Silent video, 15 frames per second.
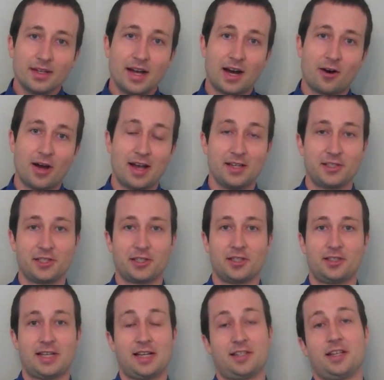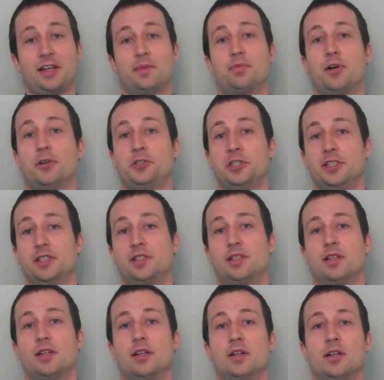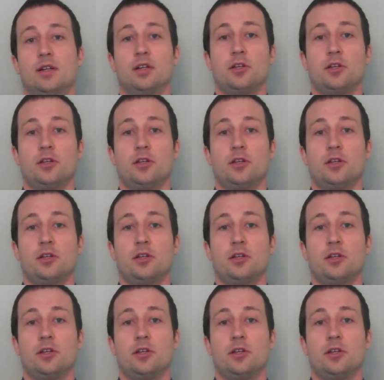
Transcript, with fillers: now, as your test date approaches,